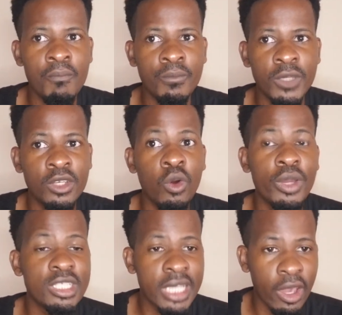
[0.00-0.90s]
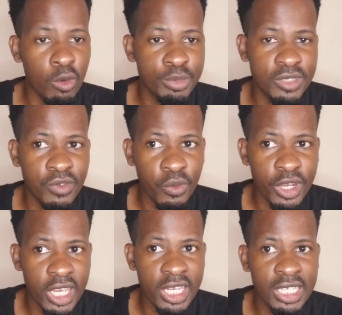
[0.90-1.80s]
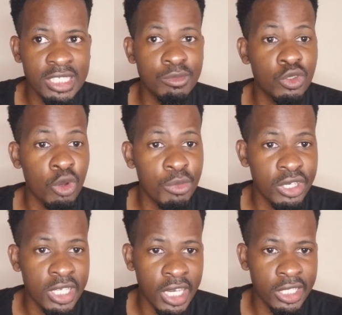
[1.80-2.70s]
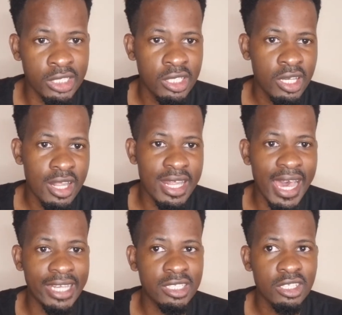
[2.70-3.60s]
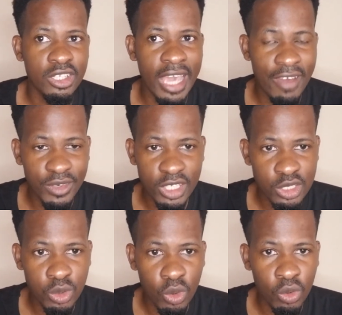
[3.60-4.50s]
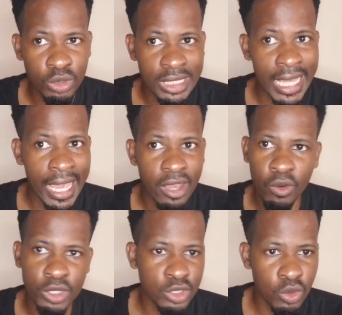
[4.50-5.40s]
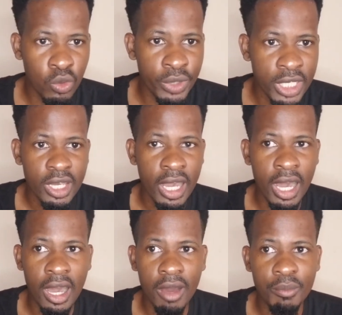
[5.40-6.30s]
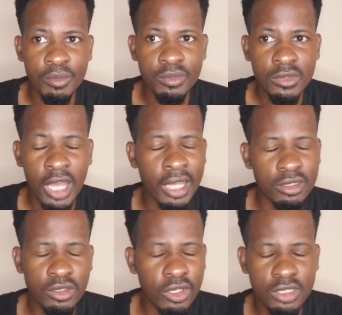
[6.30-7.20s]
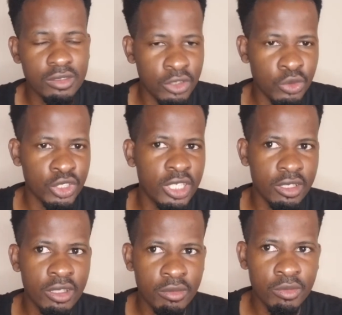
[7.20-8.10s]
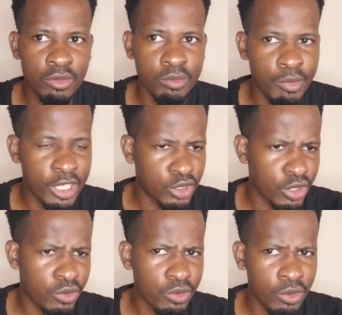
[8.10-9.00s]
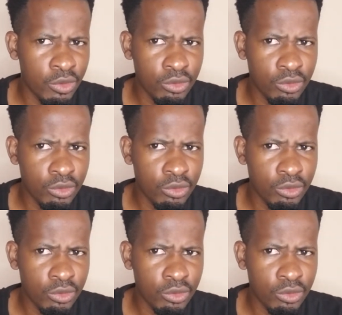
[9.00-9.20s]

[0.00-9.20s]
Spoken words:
it always helps if you're working in a team to communicate that you're having a slow day or a slow week, and not usually make sure you